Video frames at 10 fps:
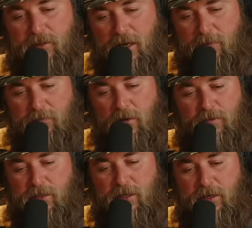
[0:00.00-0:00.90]
thing I'm
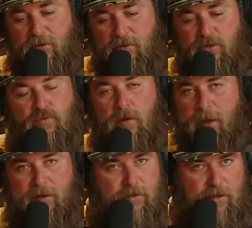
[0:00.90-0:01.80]
always going to do is just swap
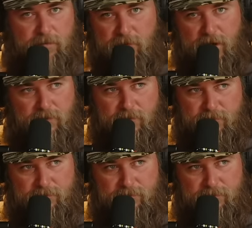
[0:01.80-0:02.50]
out to a different rifle